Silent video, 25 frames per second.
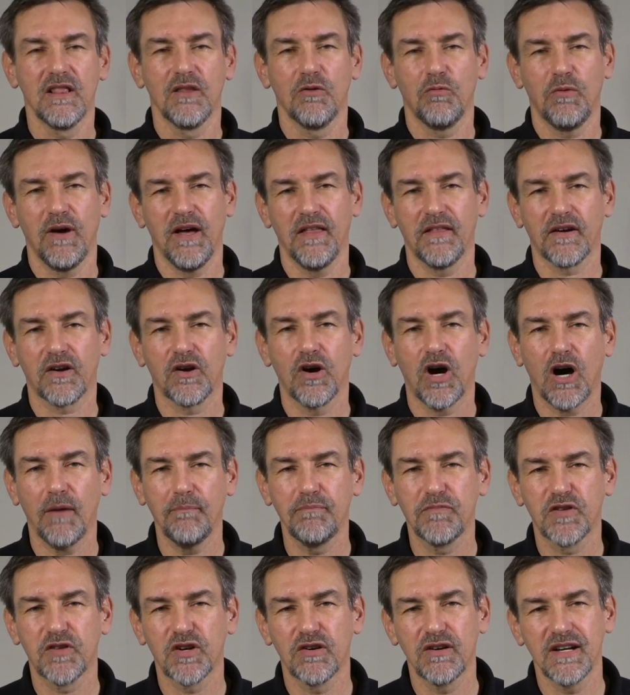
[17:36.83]
where the
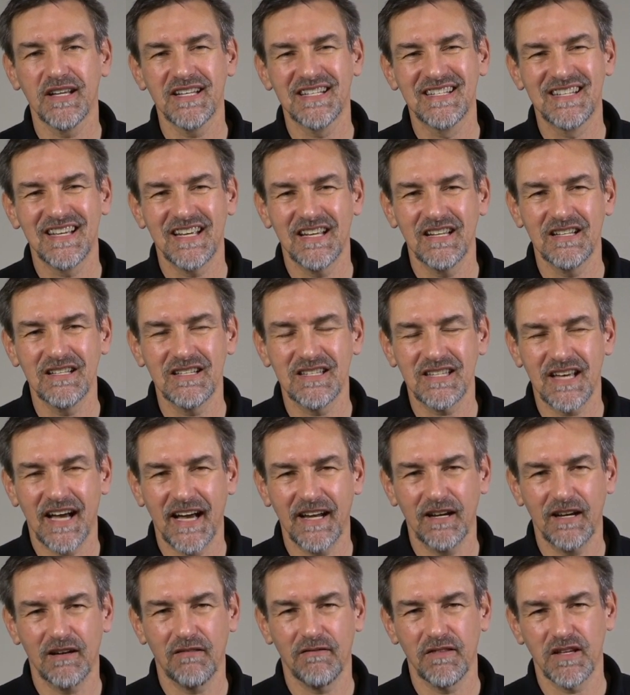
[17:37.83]
copter is
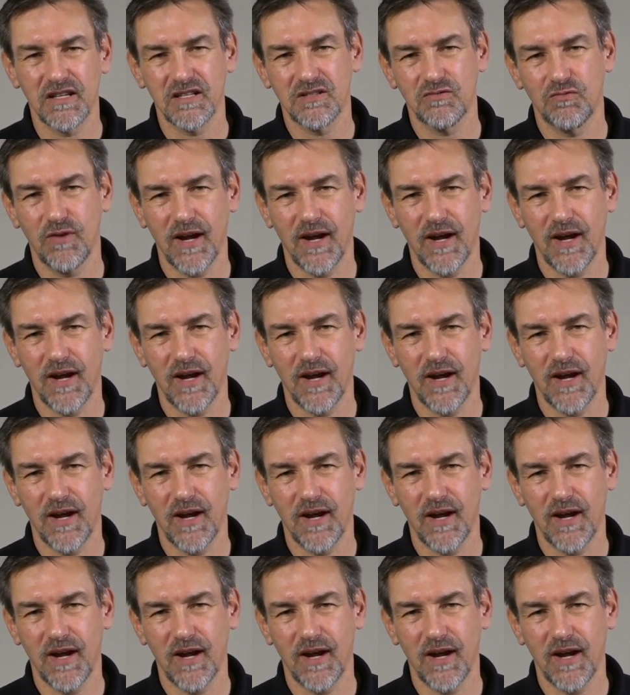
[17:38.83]
inside of this